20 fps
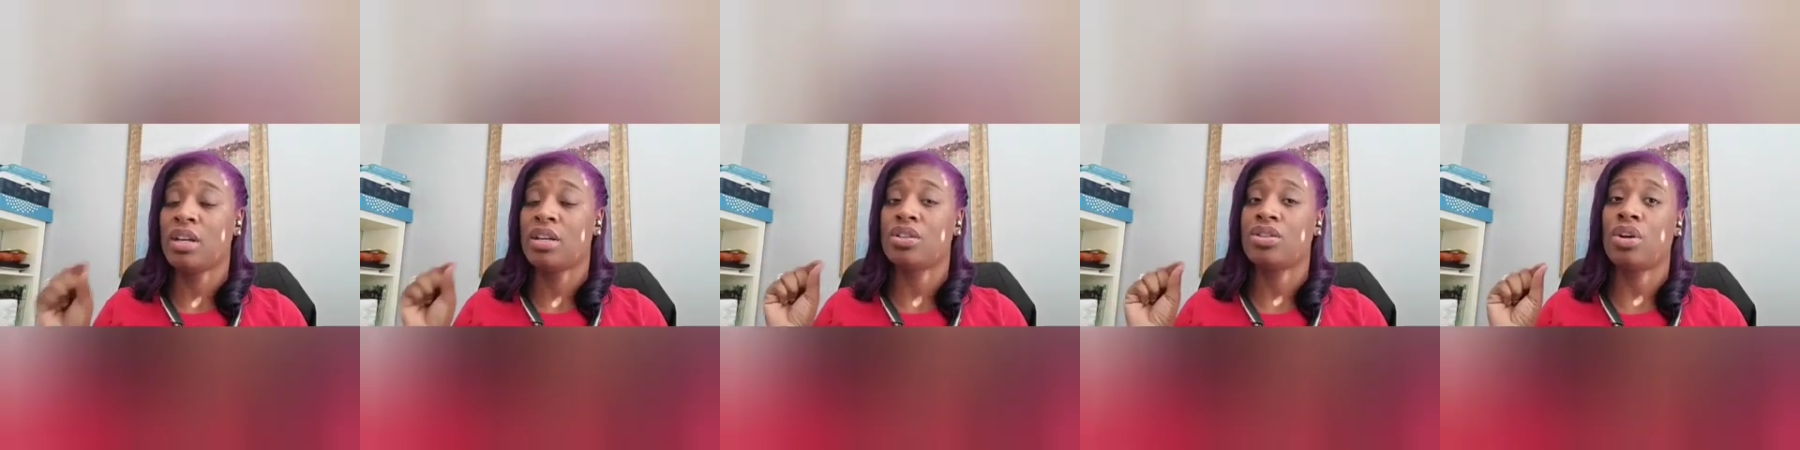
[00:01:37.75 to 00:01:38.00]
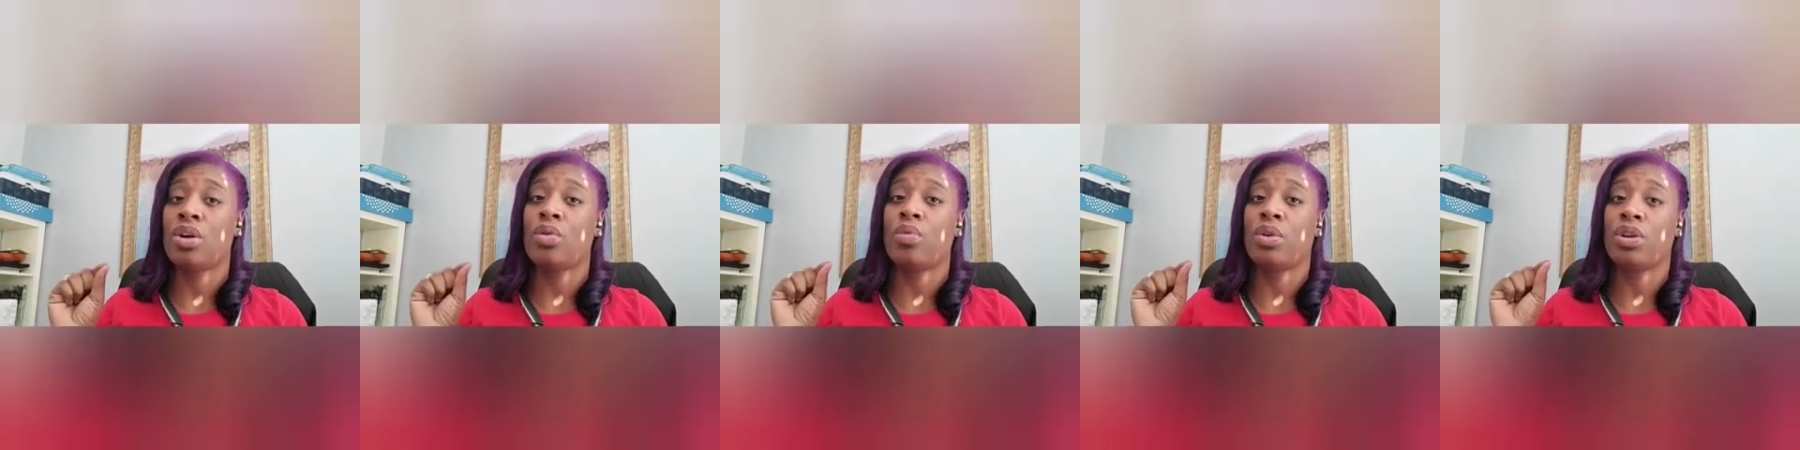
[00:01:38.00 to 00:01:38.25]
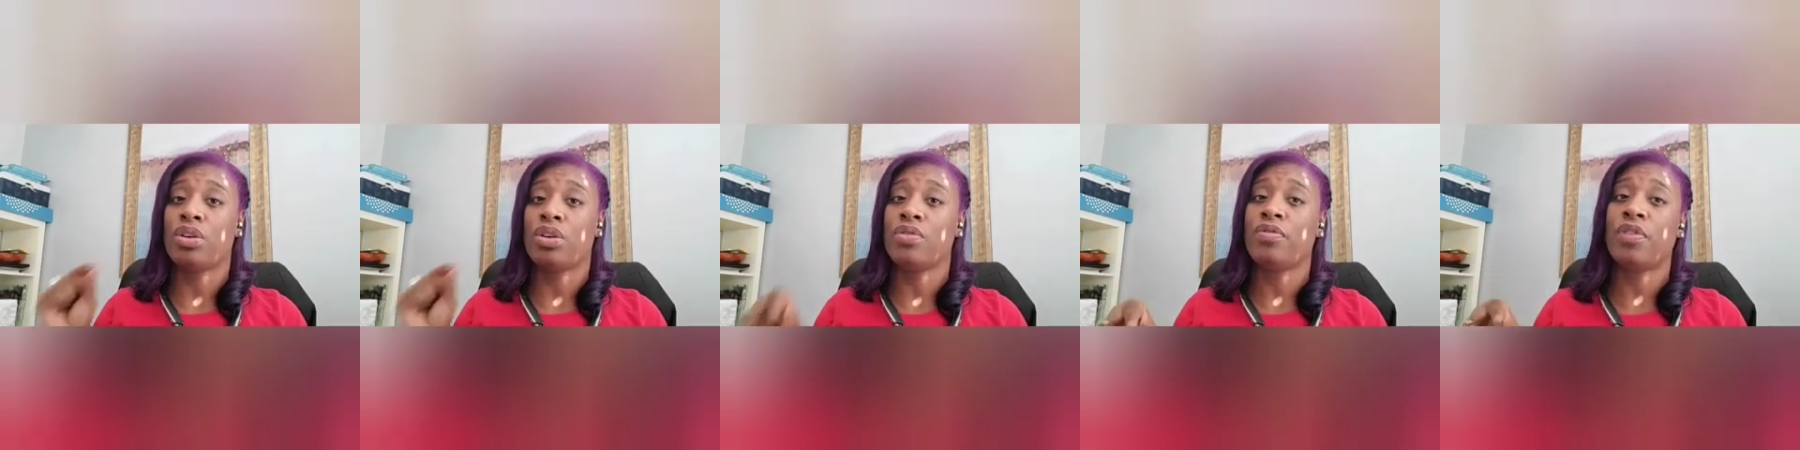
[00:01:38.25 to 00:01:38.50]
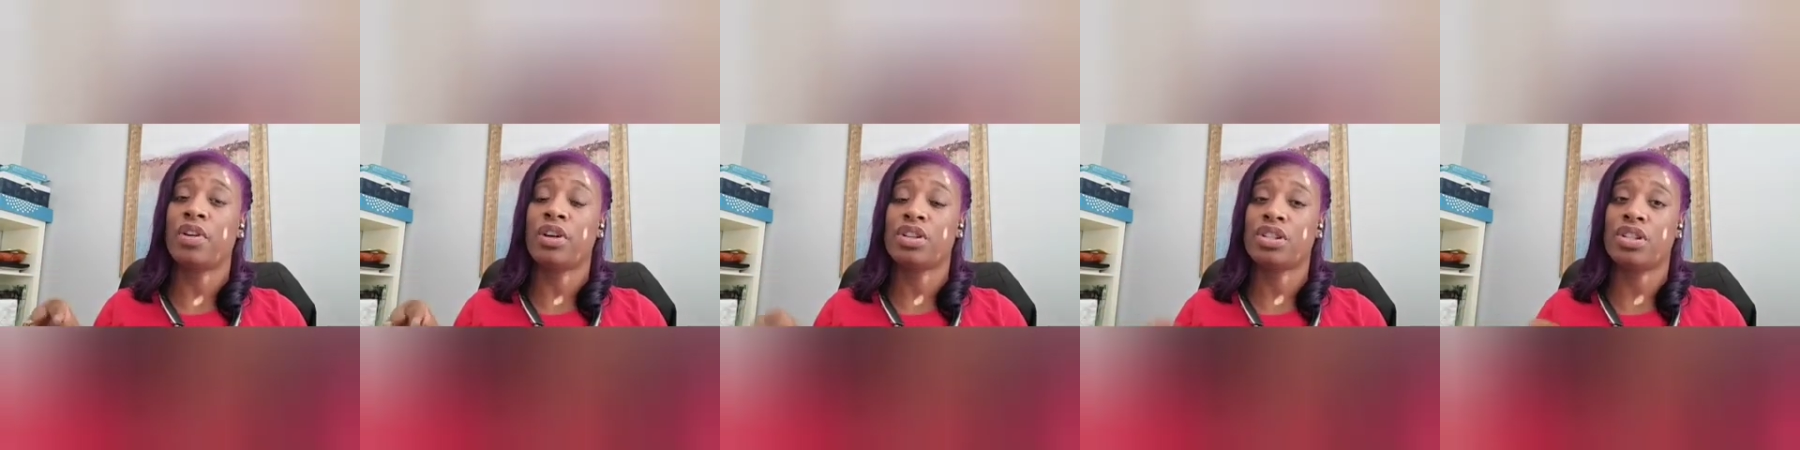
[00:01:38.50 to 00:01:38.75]
So when you
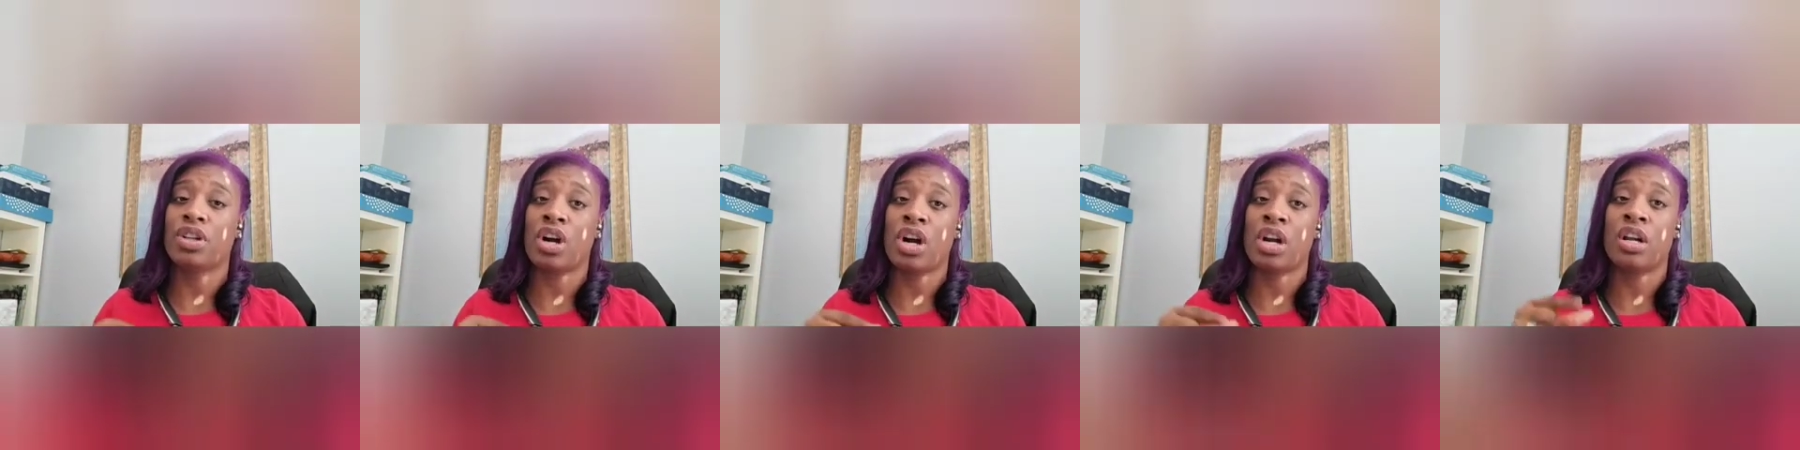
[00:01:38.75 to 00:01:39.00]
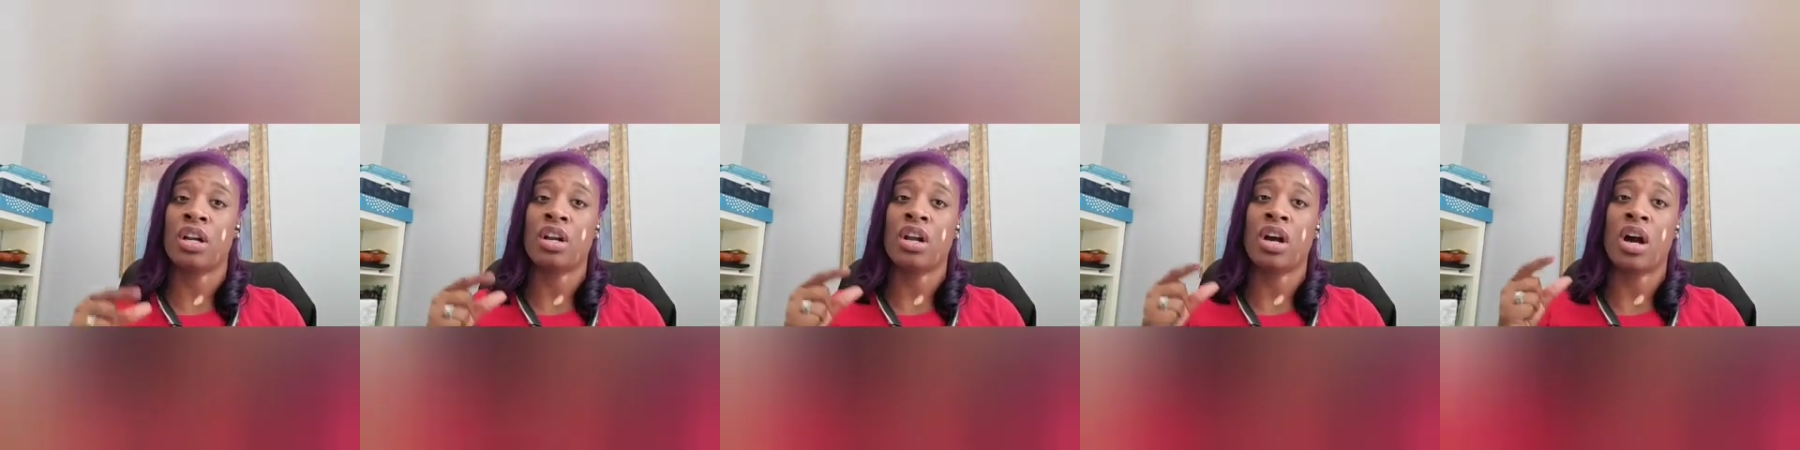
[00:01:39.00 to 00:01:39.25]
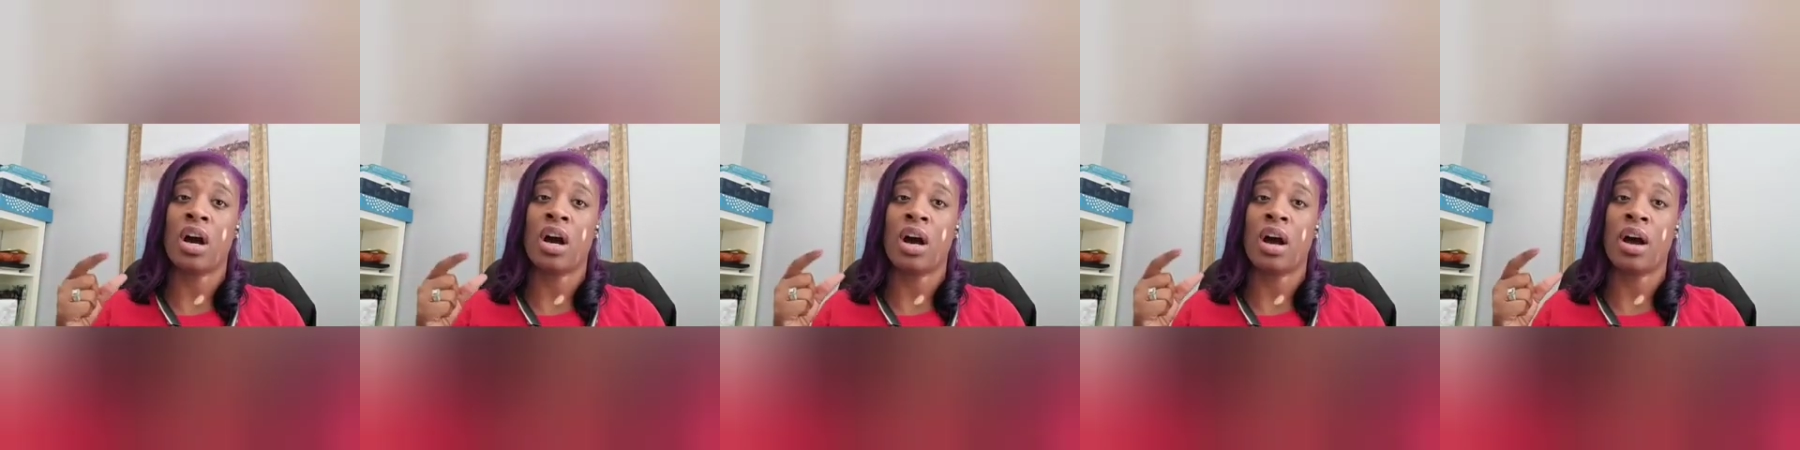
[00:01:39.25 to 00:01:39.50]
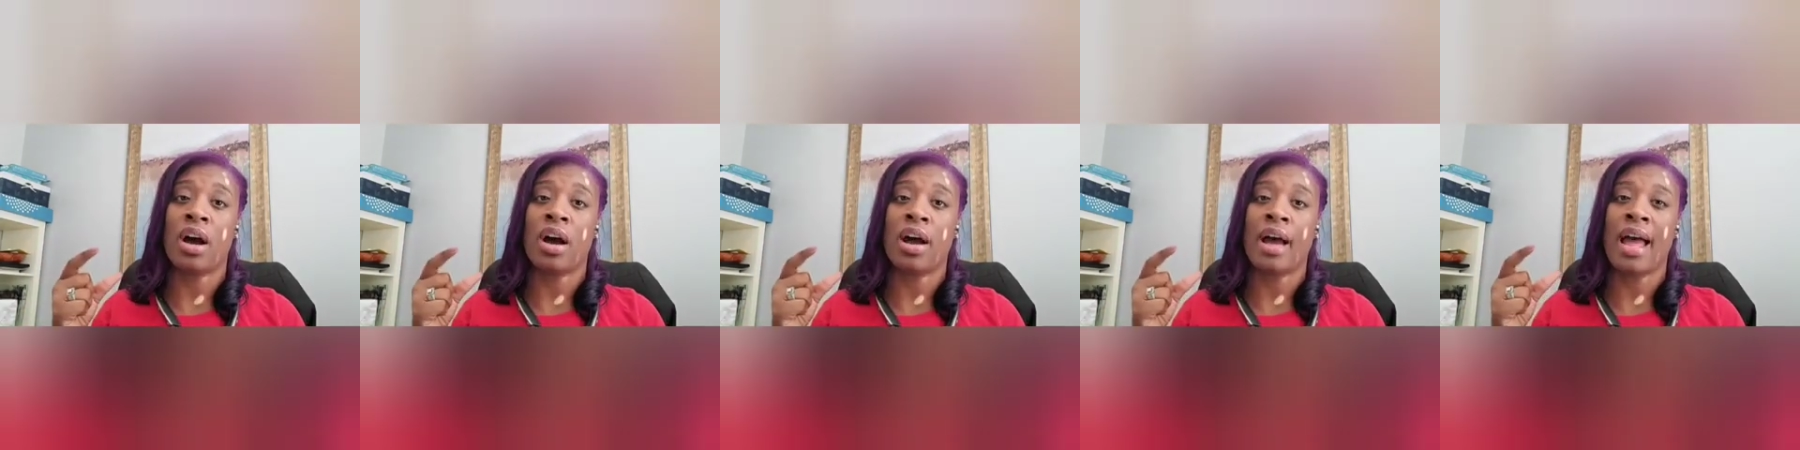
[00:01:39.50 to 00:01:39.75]
first start
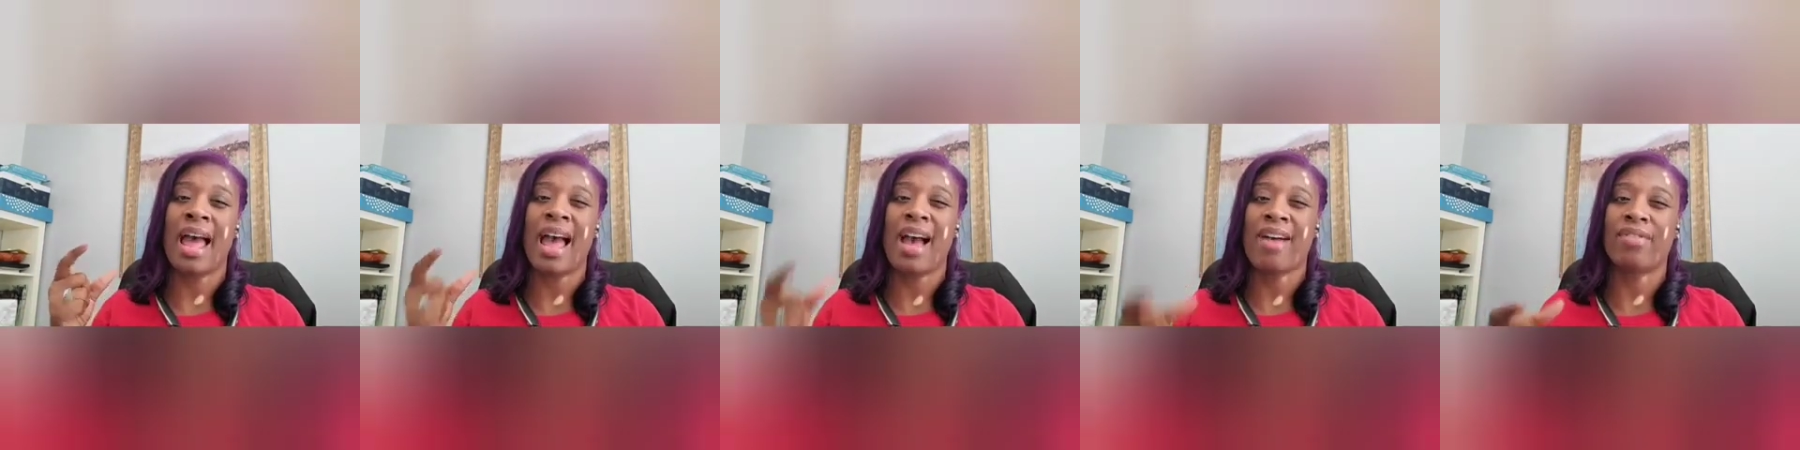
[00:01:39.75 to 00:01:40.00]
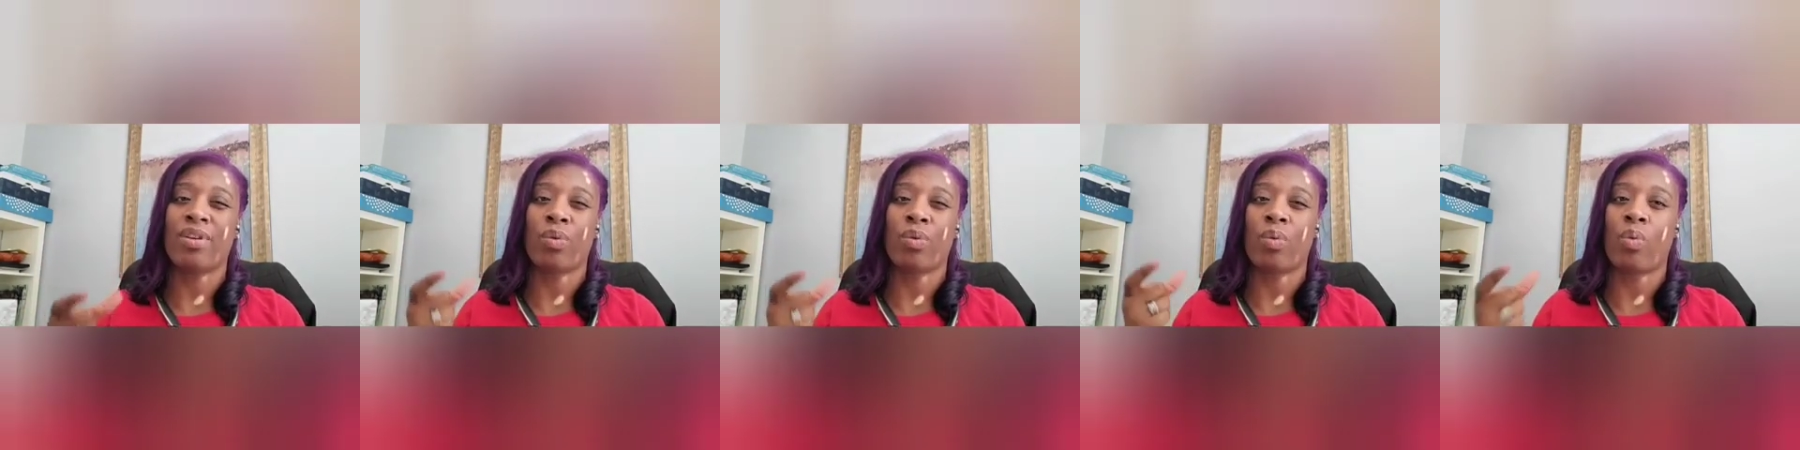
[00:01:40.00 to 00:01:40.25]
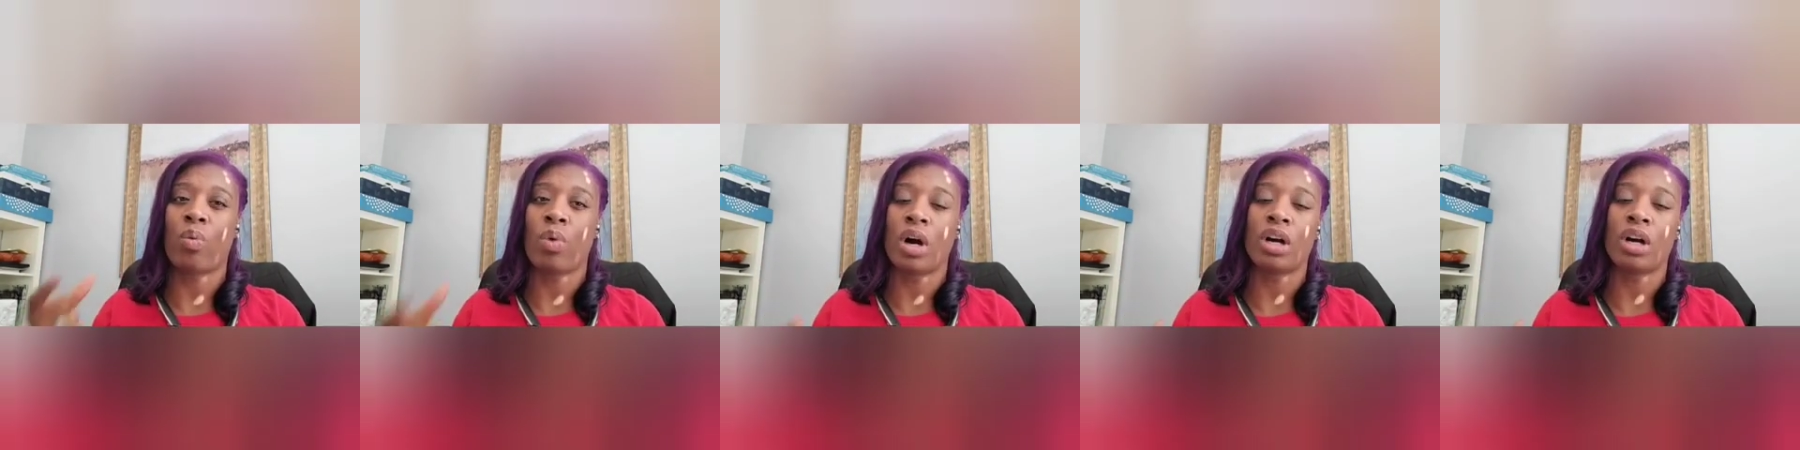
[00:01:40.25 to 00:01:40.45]
uh, have a,